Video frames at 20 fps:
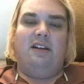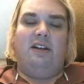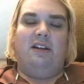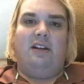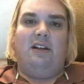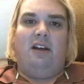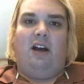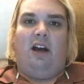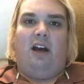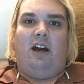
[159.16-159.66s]

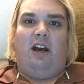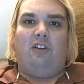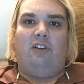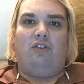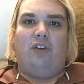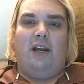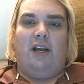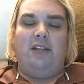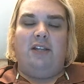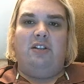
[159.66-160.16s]
Uh,
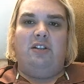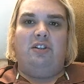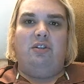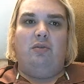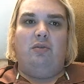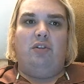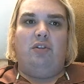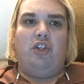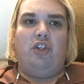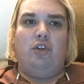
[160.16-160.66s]
trying to do
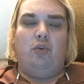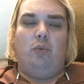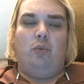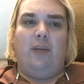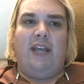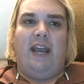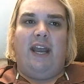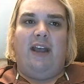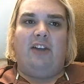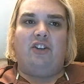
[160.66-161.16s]
two
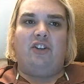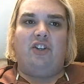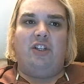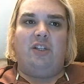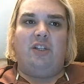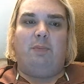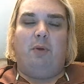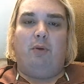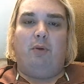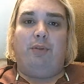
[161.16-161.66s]
reactions
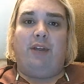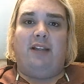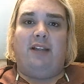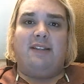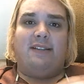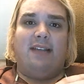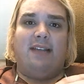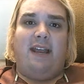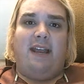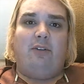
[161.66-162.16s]
both on
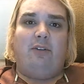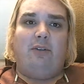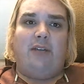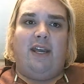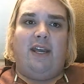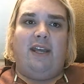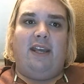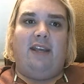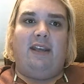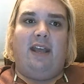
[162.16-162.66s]

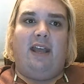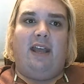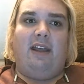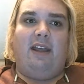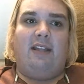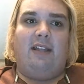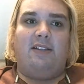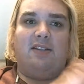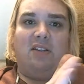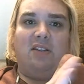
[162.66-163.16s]
Saturday
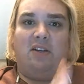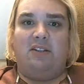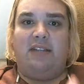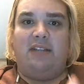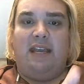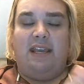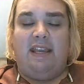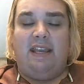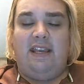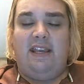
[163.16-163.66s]
and
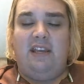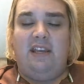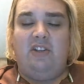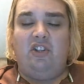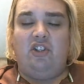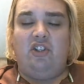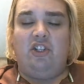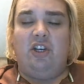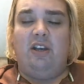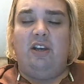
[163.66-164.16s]
Sunday
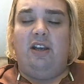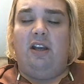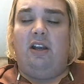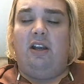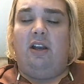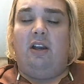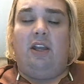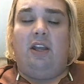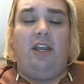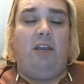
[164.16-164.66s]
each,
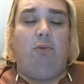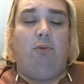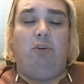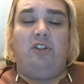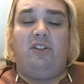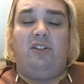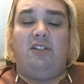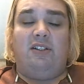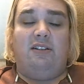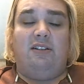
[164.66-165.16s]
it
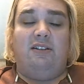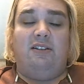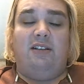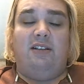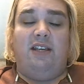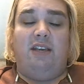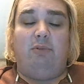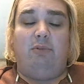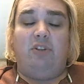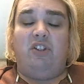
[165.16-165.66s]
was
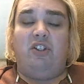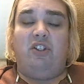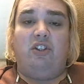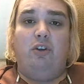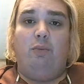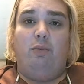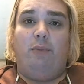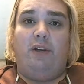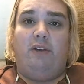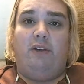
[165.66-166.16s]
it was
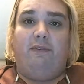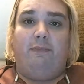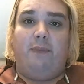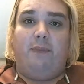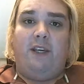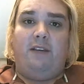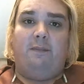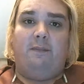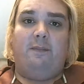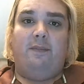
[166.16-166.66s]
stupid of me,
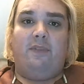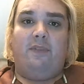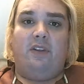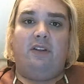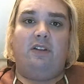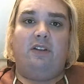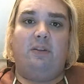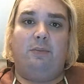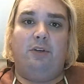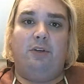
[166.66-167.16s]

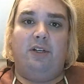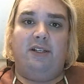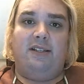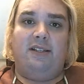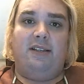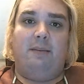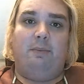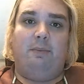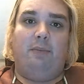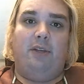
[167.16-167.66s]
to put it
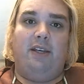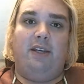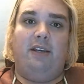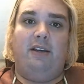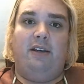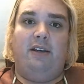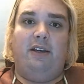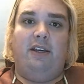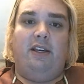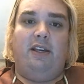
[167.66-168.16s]
simply.
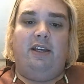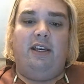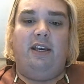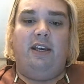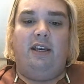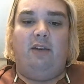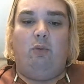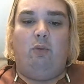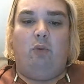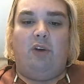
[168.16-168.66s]
It,
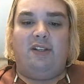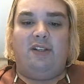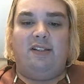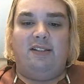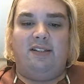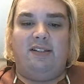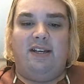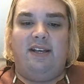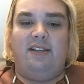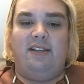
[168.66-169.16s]
it wasn't
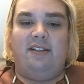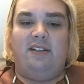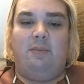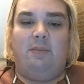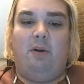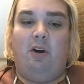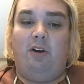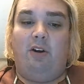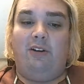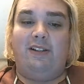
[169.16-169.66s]
a
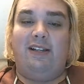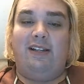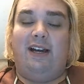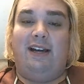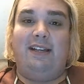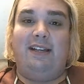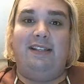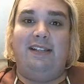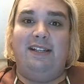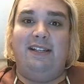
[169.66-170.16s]
smart
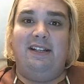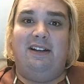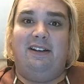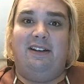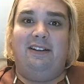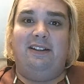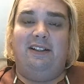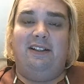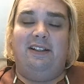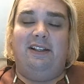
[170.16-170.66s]
idea.
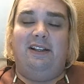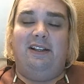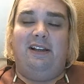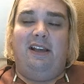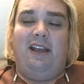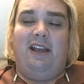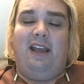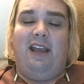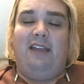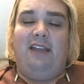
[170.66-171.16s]

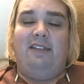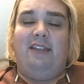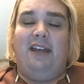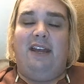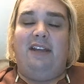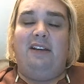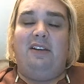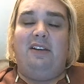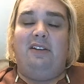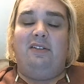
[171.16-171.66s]
And
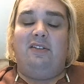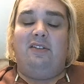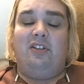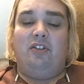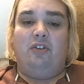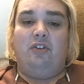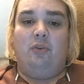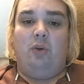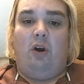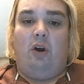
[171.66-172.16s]
then to
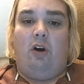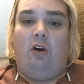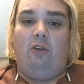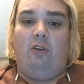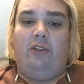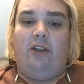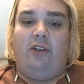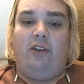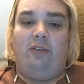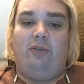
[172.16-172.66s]
do all the
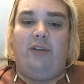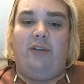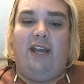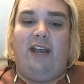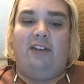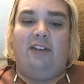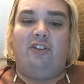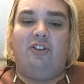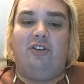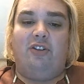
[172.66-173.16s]
other
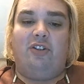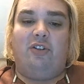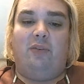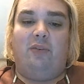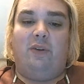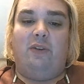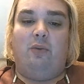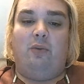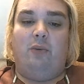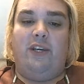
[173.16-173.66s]
reactions during
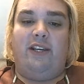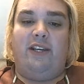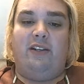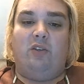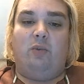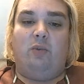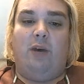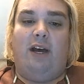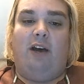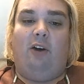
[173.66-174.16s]
the week as
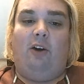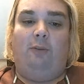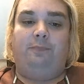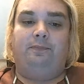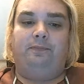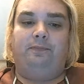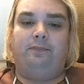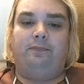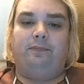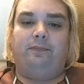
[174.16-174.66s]
well,
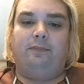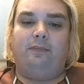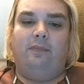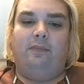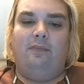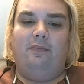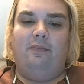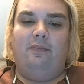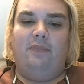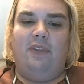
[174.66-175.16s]

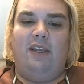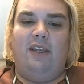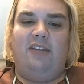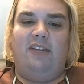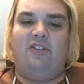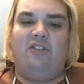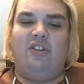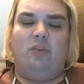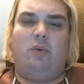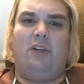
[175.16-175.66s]
it
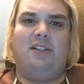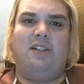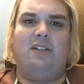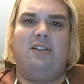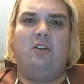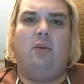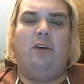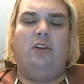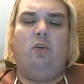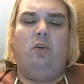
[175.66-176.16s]
just wasn't
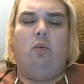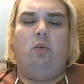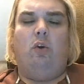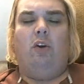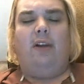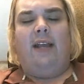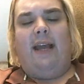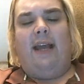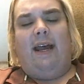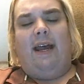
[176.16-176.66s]
going to
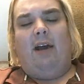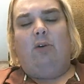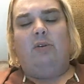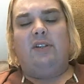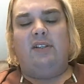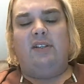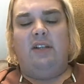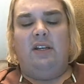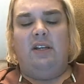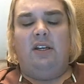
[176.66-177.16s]
work
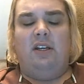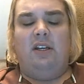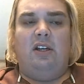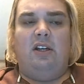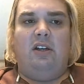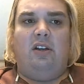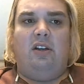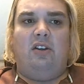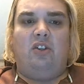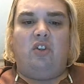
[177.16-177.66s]
out.
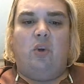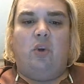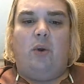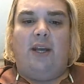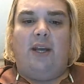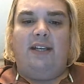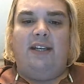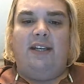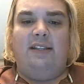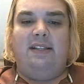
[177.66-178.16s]
So I
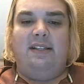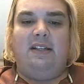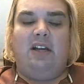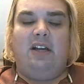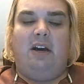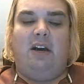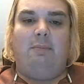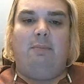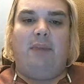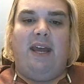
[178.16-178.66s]
needed to
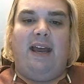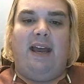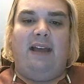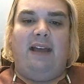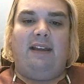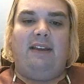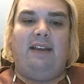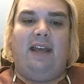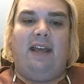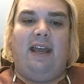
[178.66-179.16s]
cut
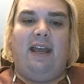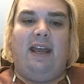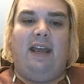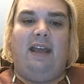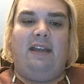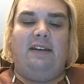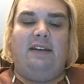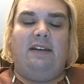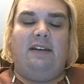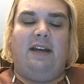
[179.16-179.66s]
back
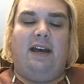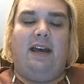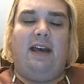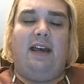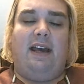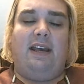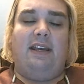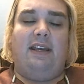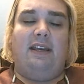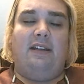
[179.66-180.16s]
and
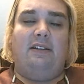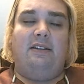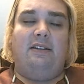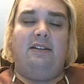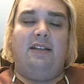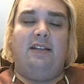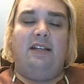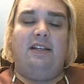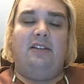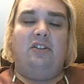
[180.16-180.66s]
I
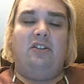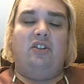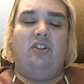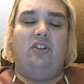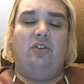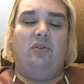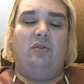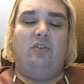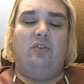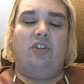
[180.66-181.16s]
needed
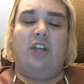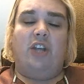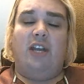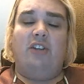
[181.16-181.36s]
to change